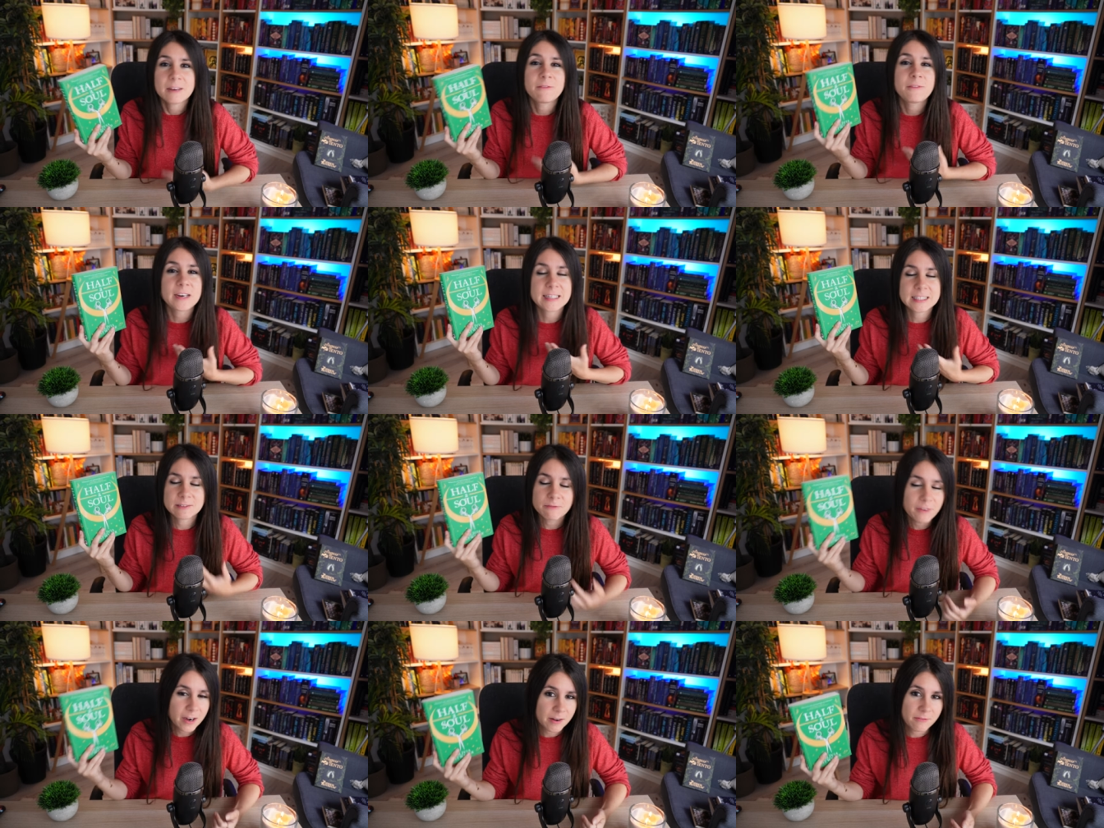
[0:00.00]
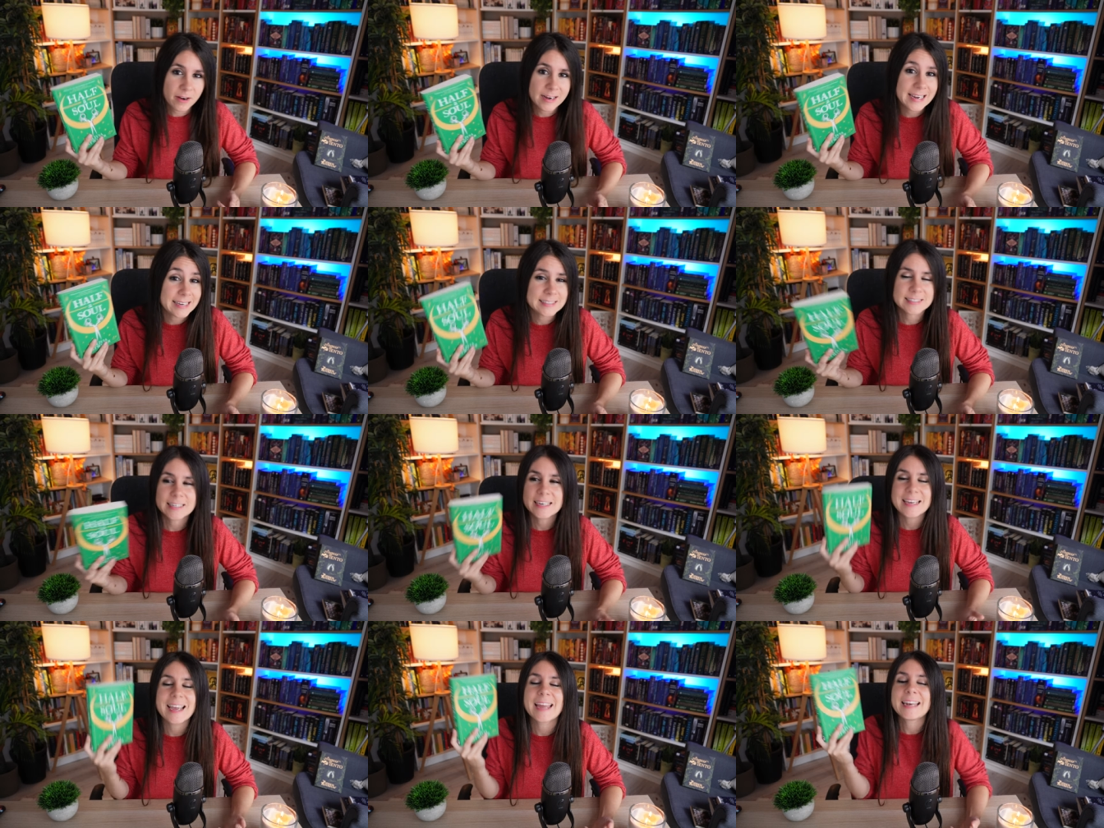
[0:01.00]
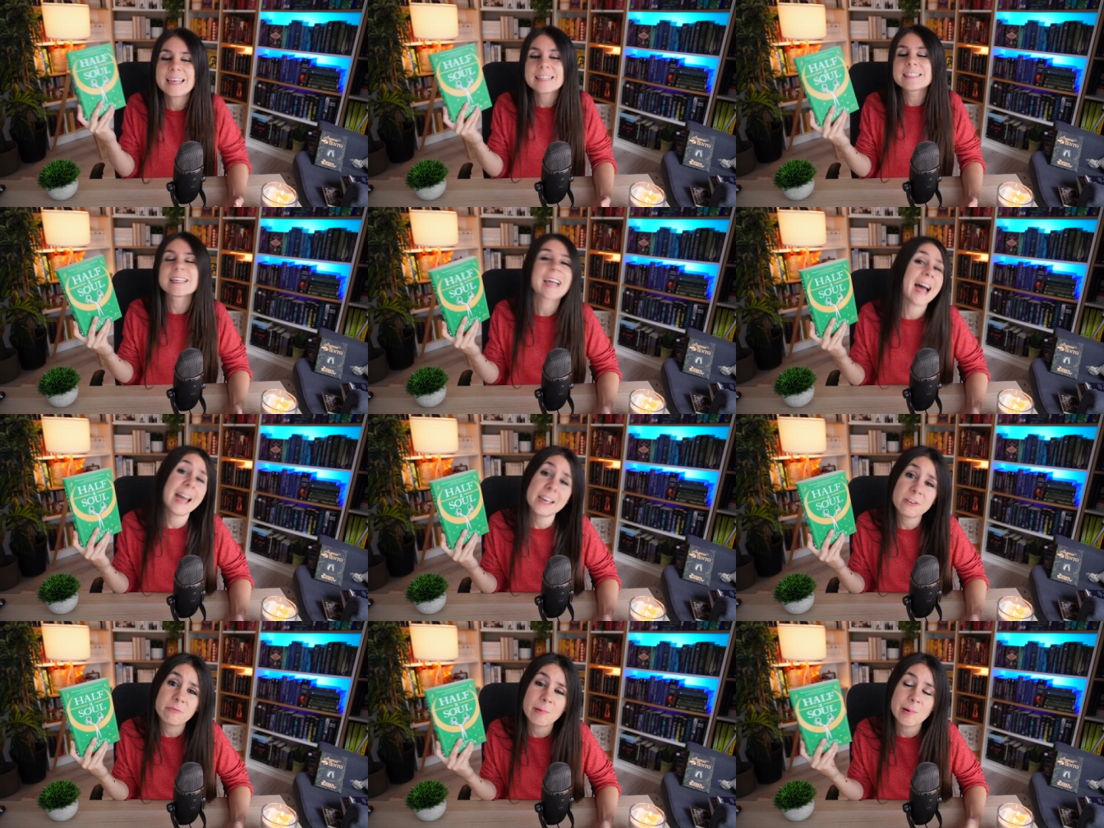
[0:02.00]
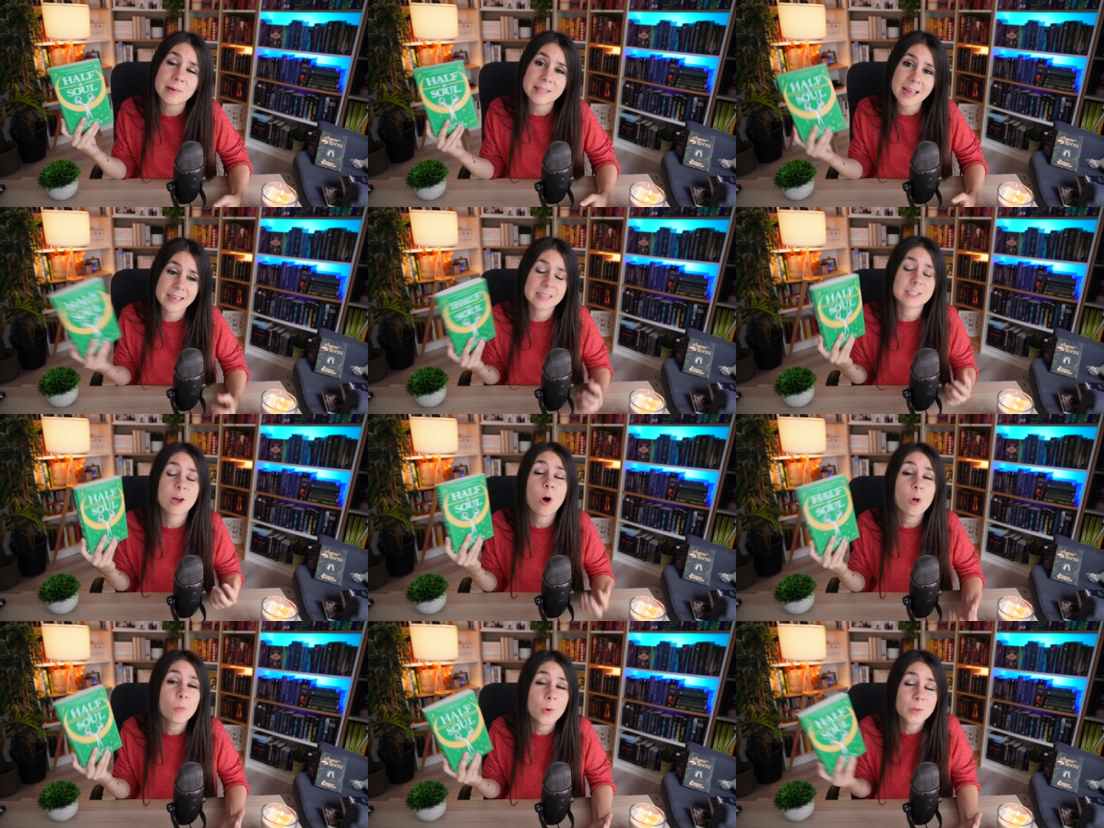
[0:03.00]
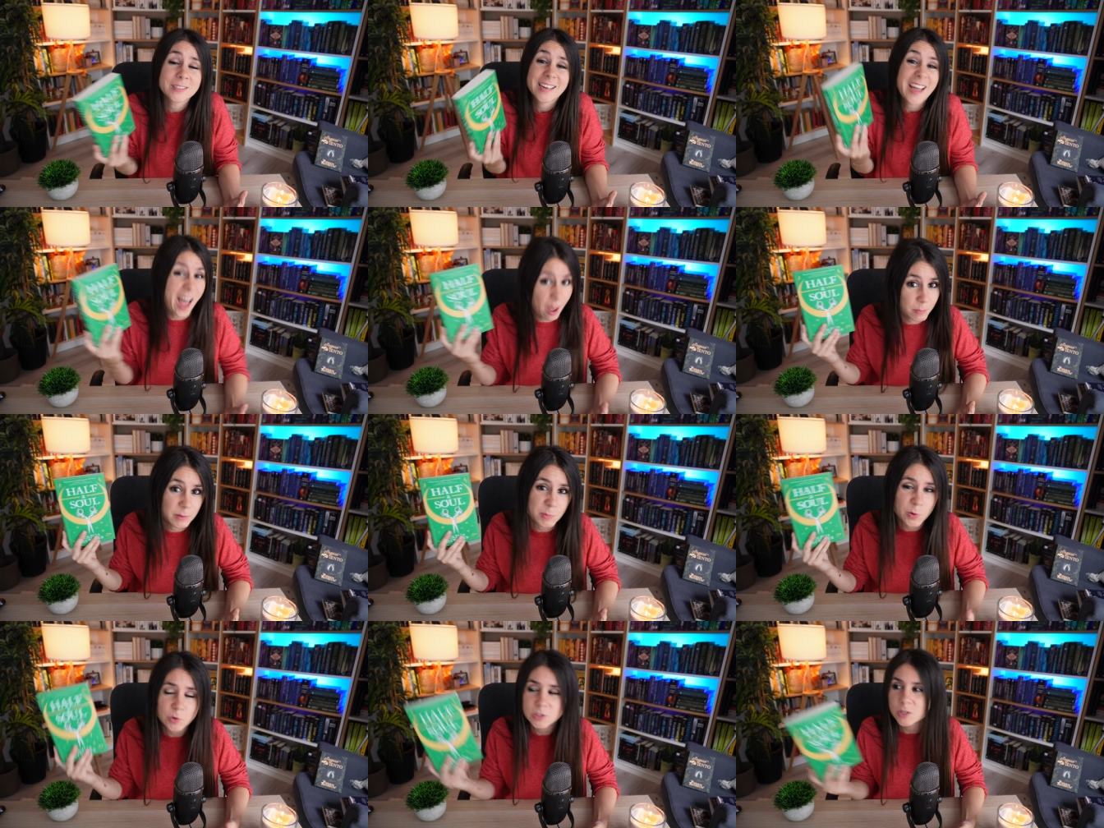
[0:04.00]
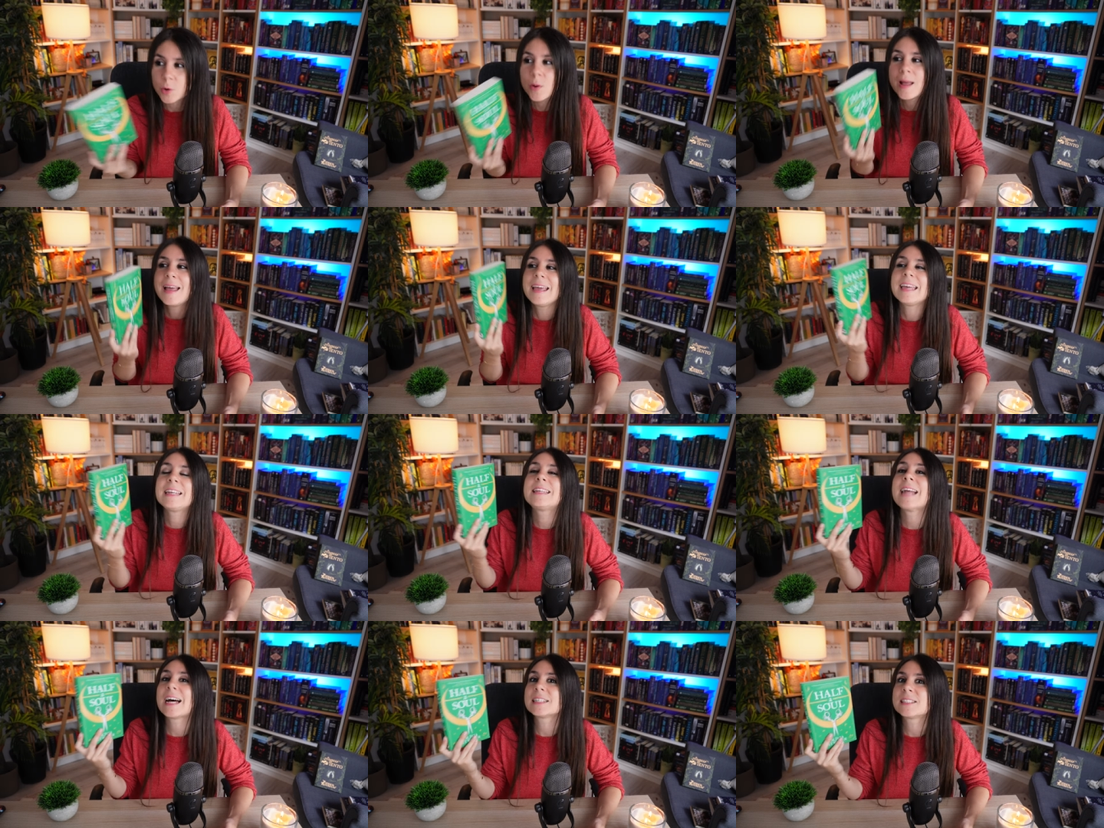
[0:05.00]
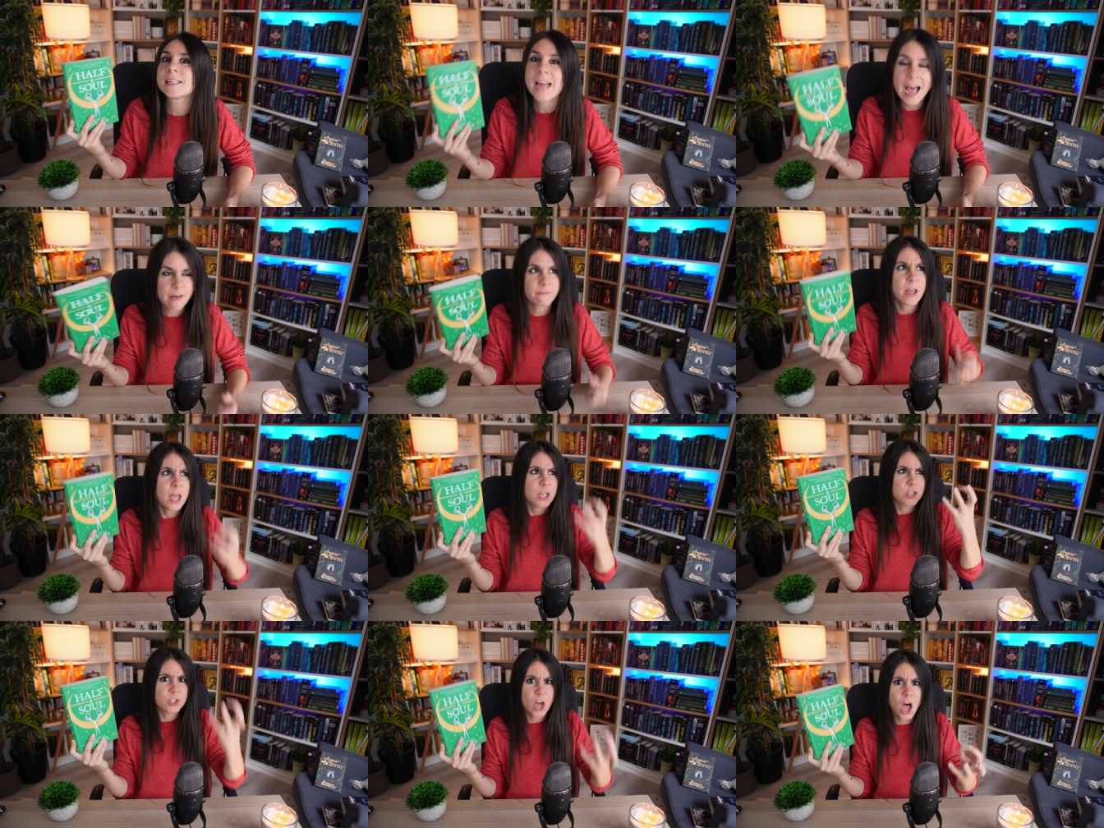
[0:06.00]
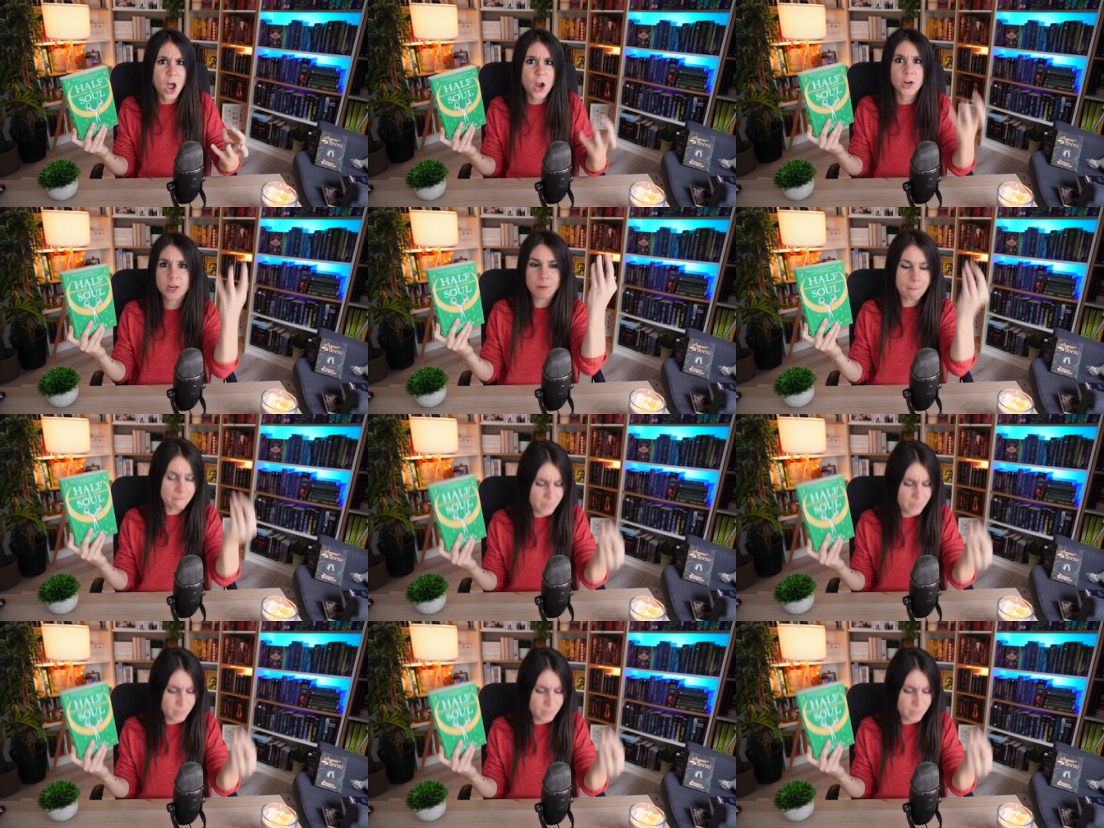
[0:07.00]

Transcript: It reads very, very easily, and it's the kind of book that it's almost a happy book, so it doesn't have dark